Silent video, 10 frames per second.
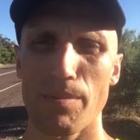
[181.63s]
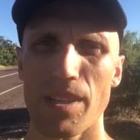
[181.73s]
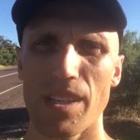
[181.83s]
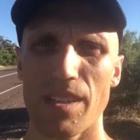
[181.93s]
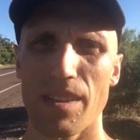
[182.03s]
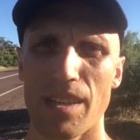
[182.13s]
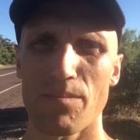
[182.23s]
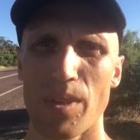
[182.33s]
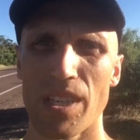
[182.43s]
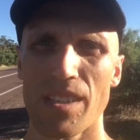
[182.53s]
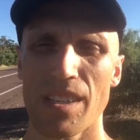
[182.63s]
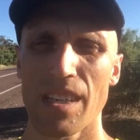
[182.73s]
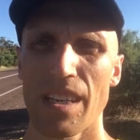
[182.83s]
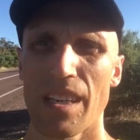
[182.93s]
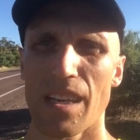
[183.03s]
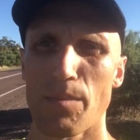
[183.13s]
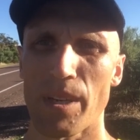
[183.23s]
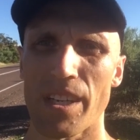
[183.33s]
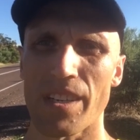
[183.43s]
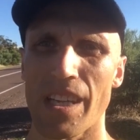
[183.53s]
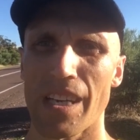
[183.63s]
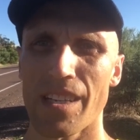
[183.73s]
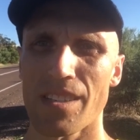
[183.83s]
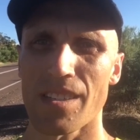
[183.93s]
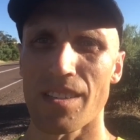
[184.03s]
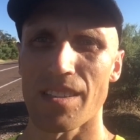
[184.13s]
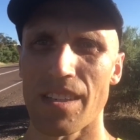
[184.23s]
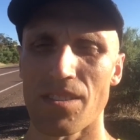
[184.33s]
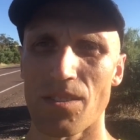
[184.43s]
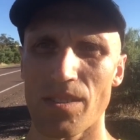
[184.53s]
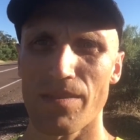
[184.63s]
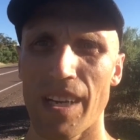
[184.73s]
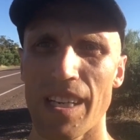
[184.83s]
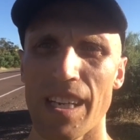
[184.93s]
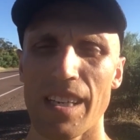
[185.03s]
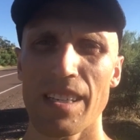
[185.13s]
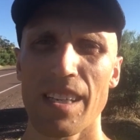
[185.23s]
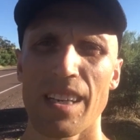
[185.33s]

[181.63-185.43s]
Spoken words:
up here, being a bit inland and north of Adelaide.